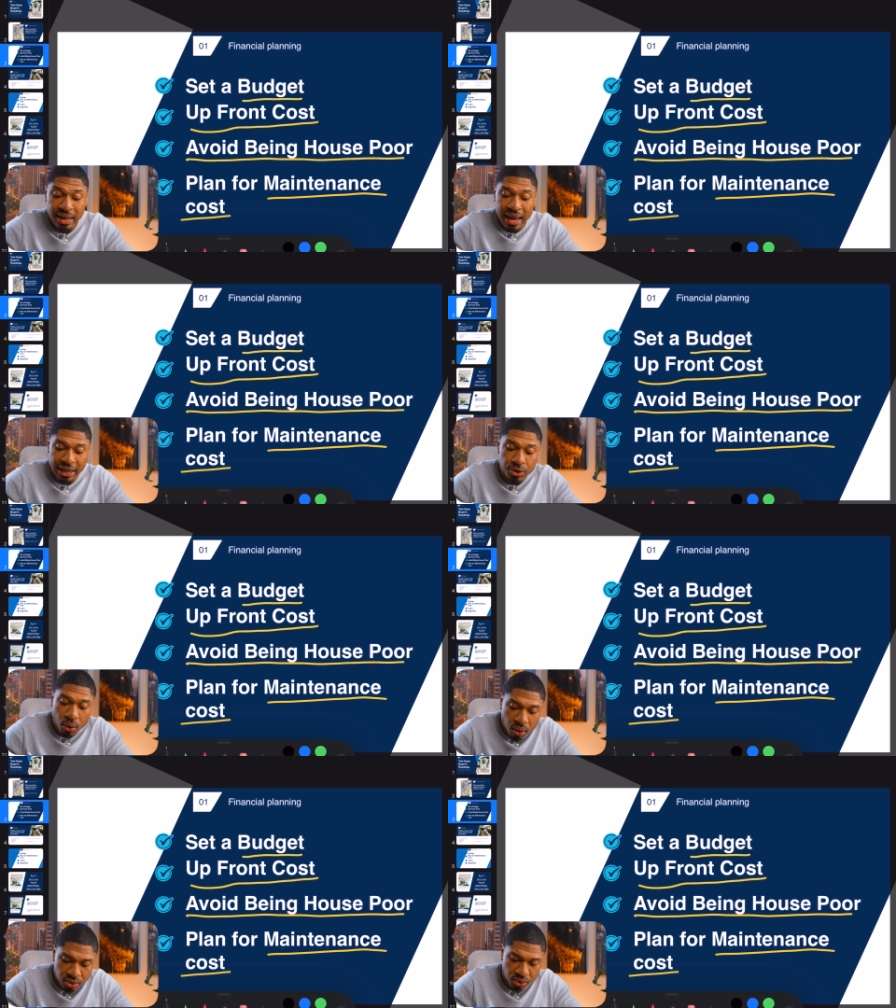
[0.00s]
And you
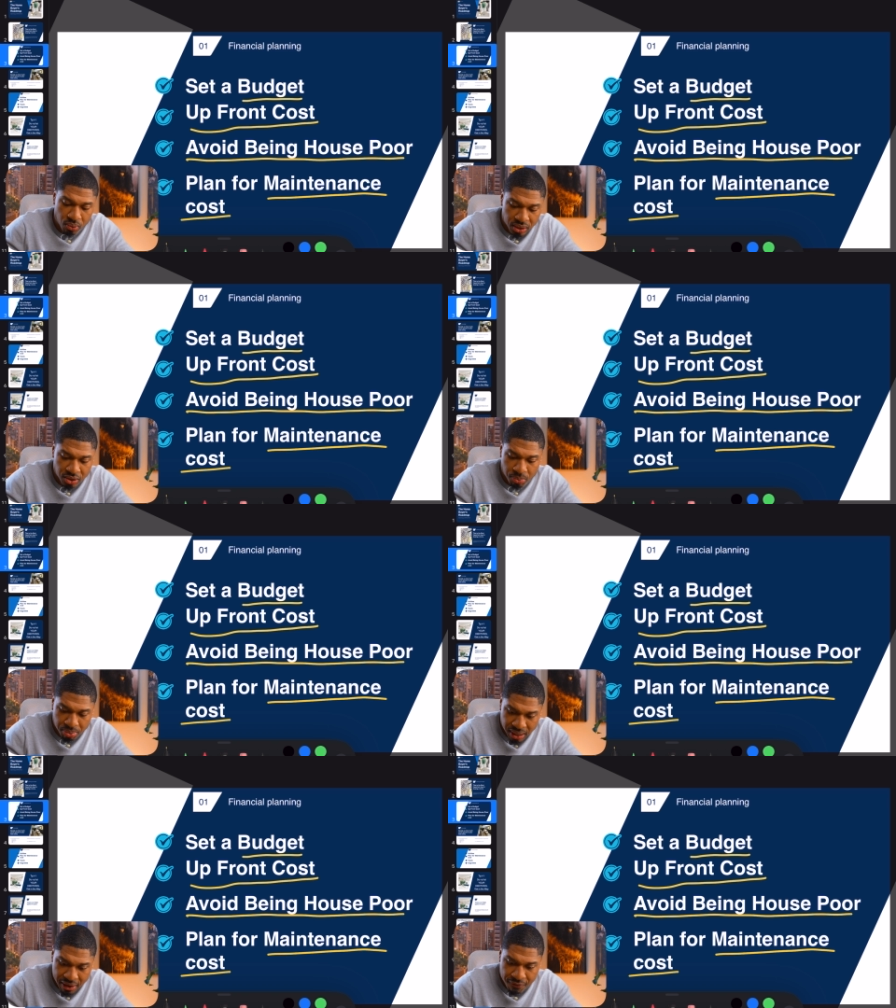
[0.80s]
also want to
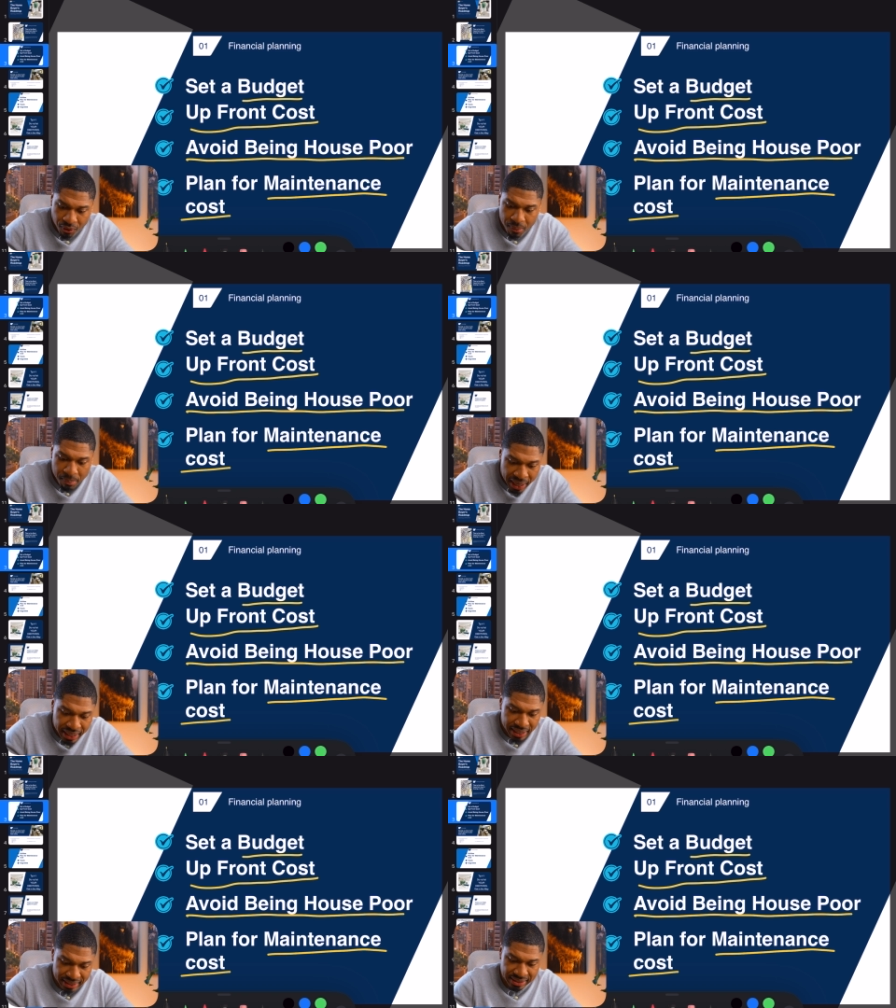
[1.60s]
plan for
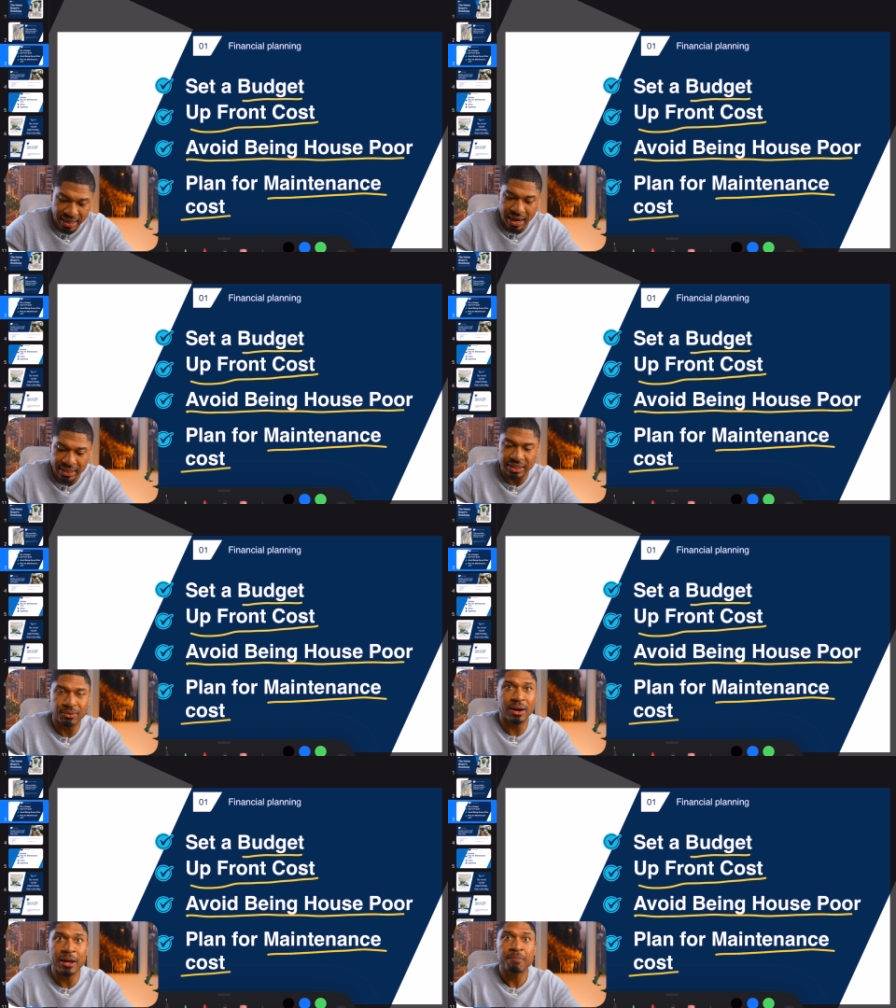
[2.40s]
maintenance, guys,
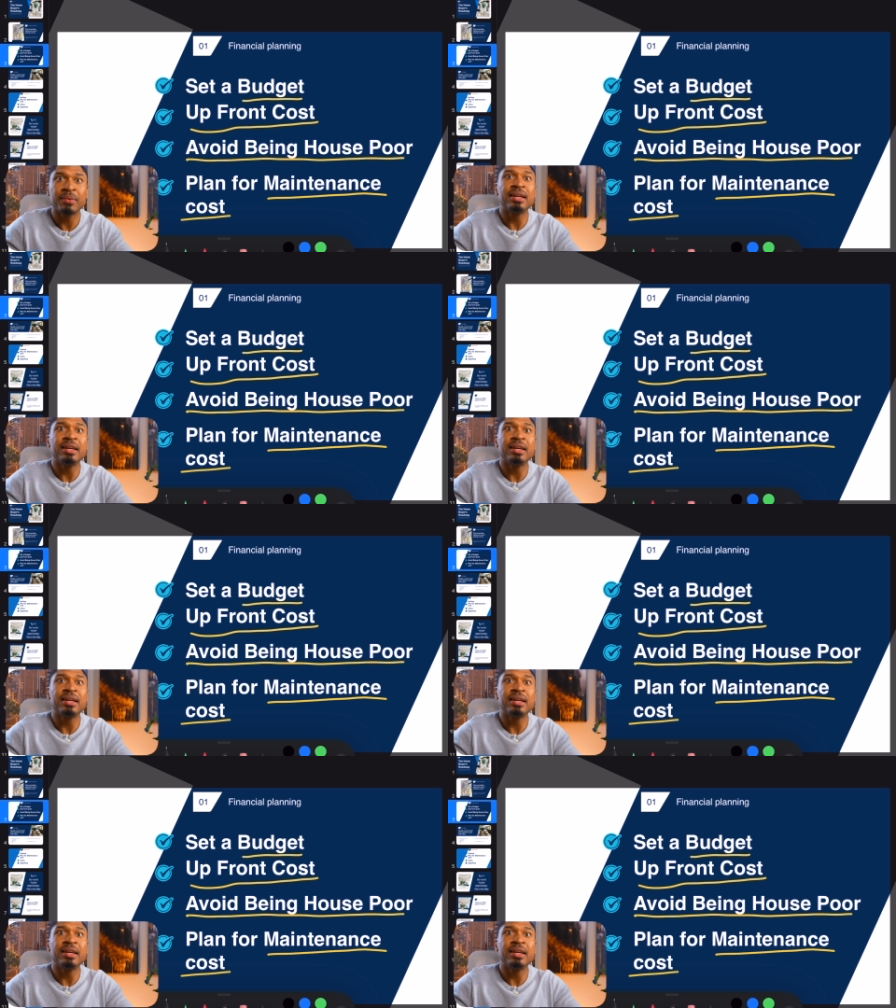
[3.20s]
right?